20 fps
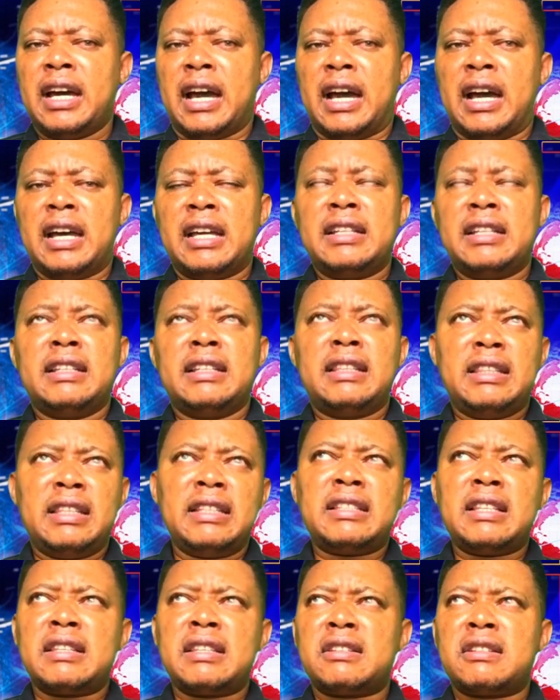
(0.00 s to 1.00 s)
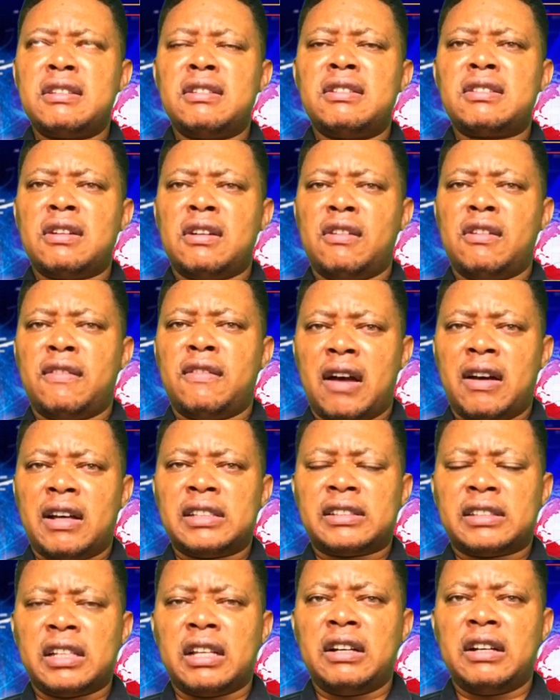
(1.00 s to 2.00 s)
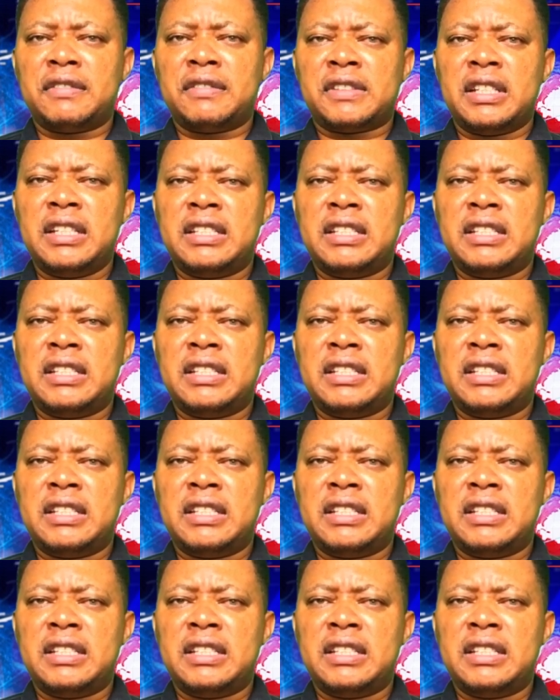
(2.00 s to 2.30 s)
And this is not of ourselves,